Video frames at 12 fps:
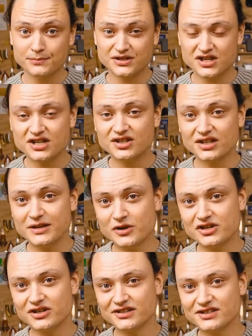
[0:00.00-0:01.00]
particularly
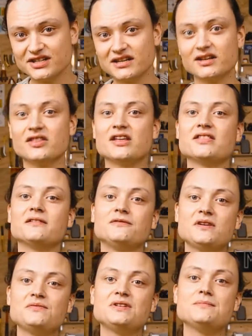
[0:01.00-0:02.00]
when you consider that the
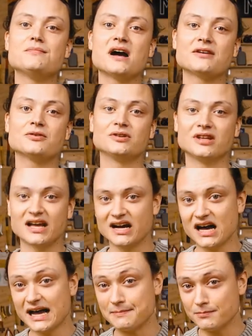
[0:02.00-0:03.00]
50 micron layer
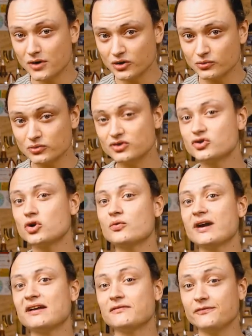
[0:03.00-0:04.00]
height model took
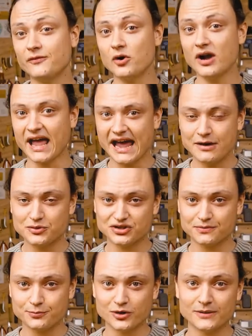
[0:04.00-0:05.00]
around 4
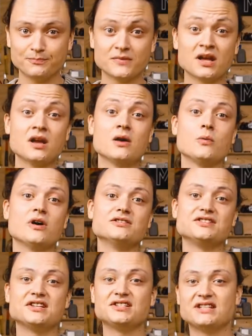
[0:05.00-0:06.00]
hours to print,
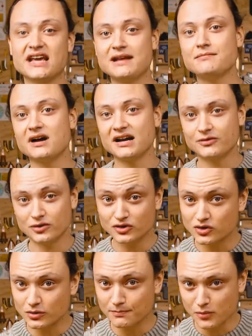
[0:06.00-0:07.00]
whereas the 10
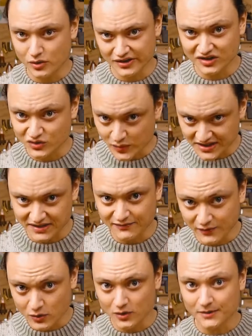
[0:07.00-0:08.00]
micron took more than
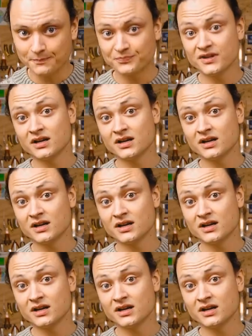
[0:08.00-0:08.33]
24.